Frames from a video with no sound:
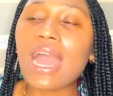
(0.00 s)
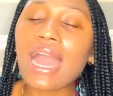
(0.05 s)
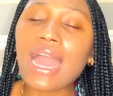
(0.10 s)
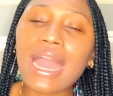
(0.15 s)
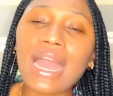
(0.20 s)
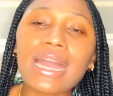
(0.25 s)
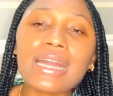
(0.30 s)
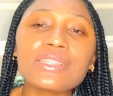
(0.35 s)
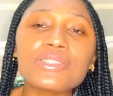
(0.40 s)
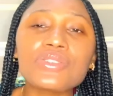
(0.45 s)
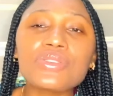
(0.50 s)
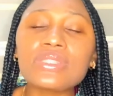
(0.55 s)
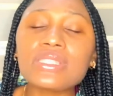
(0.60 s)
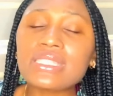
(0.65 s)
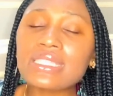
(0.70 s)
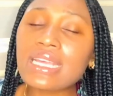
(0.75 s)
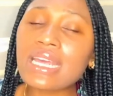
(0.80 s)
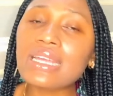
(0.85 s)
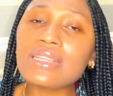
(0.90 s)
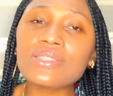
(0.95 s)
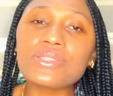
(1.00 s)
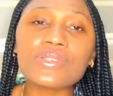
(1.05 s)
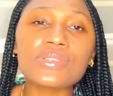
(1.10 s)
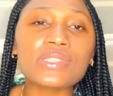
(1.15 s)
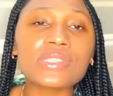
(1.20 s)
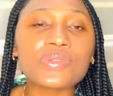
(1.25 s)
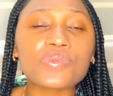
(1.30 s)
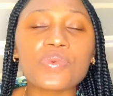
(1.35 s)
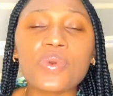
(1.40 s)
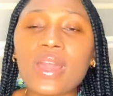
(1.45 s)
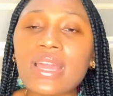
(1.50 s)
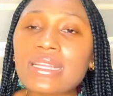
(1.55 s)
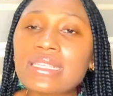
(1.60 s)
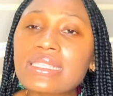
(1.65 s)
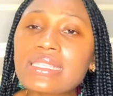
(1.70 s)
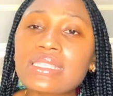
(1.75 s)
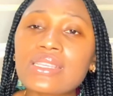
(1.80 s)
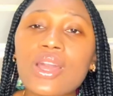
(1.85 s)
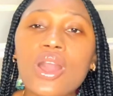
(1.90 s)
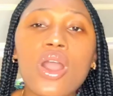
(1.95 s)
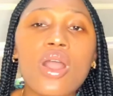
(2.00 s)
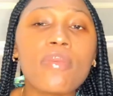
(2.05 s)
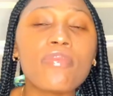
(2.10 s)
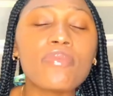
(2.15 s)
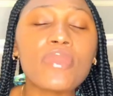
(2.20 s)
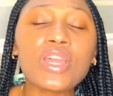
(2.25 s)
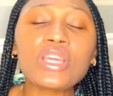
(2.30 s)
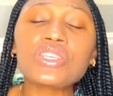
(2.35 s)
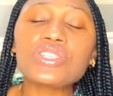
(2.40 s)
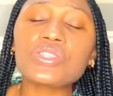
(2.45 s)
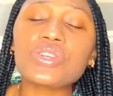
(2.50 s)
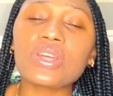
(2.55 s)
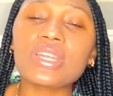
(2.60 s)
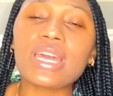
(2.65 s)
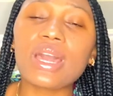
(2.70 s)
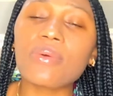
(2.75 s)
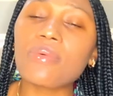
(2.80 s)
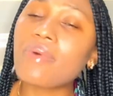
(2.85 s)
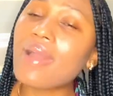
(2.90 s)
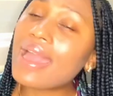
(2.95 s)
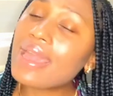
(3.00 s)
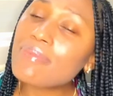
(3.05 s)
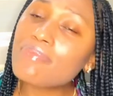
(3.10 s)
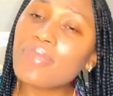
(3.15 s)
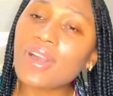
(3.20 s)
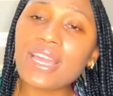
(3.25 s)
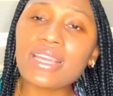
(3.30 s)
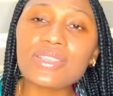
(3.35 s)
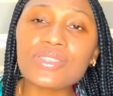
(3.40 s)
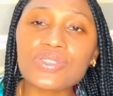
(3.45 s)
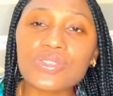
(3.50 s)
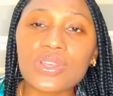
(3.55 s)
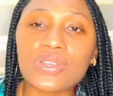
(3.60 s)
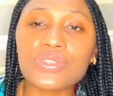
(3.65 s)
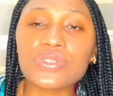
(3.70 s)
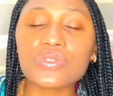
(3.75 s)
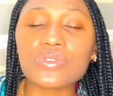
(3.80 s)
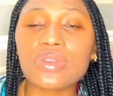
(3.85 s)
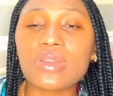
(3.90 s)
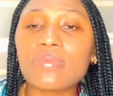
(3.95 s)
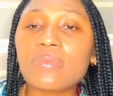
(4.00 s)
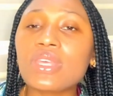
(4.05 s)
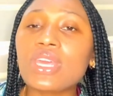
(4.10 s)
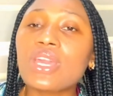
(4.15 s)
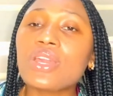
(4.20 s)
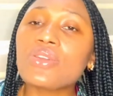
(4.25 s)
and you tend to sweat, make sure that while buying sunscreen,